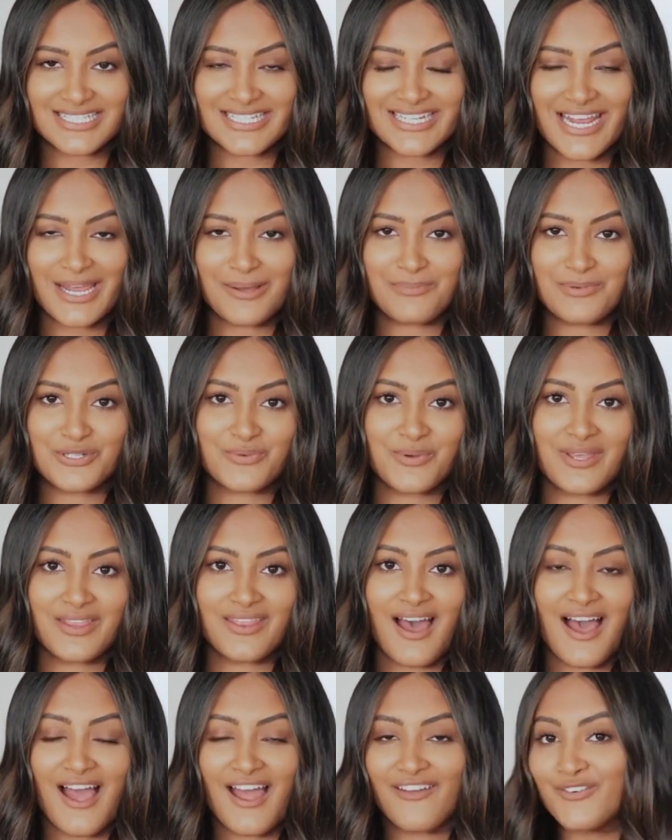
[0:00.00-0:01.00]
today between
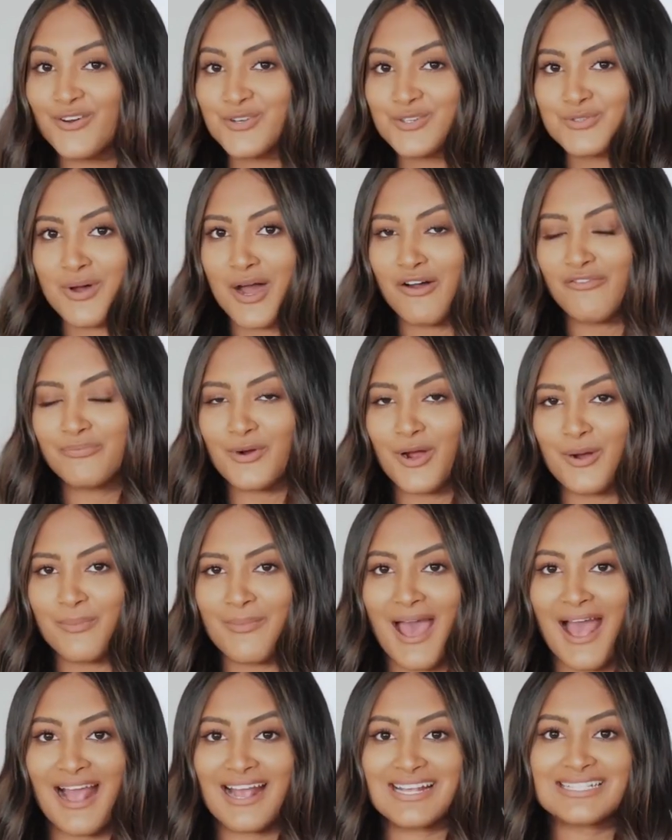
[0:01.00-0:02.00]
the iPhone 12 Pro
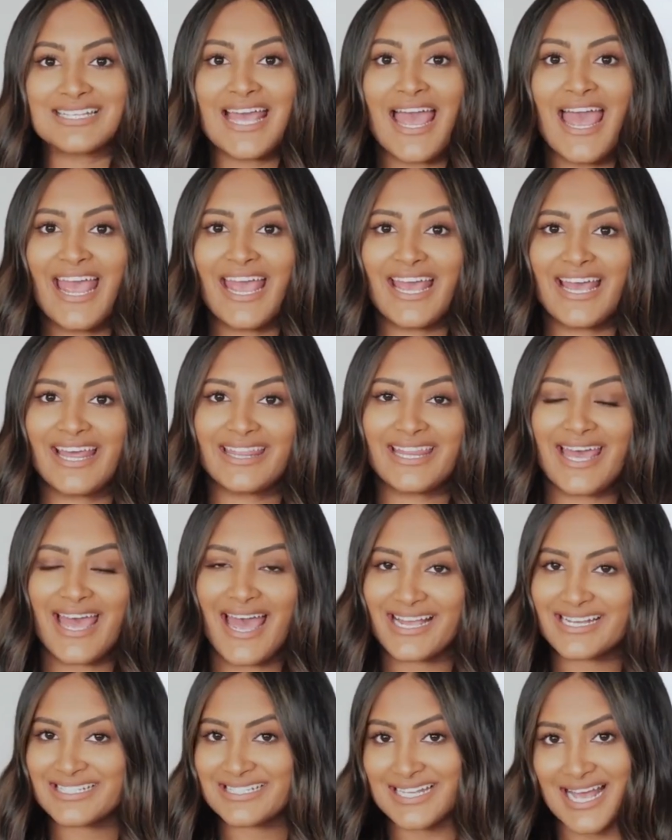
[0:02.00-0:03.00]
Max and the
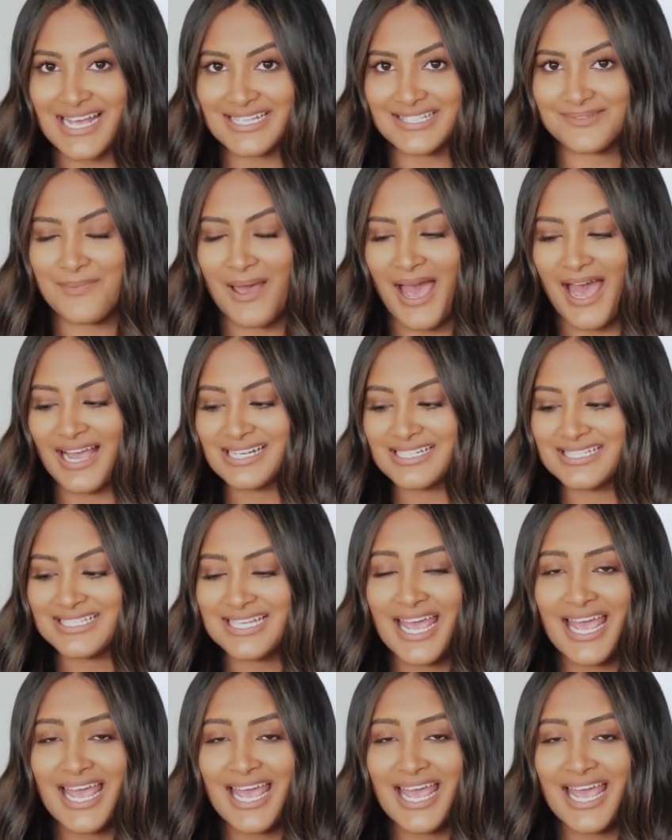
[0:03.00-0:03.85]
XS Max.